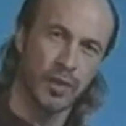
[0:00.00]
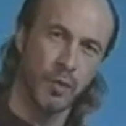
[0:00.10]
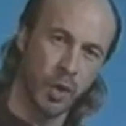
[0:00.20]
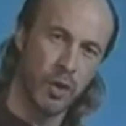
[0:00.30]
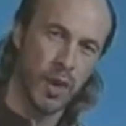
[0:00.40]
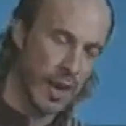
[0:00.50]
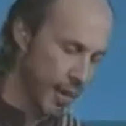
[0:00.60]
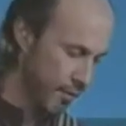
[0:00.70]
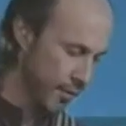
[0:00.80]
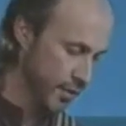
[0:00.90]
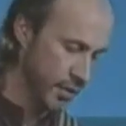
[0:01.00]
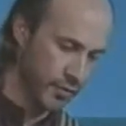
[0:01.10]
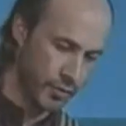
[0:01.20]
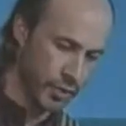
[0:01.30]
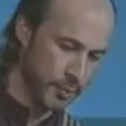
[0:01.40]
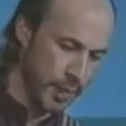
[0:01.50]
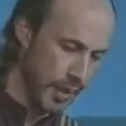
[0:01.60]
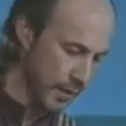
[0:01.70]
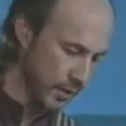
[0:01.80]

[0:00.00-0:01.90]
what you have is on the first part,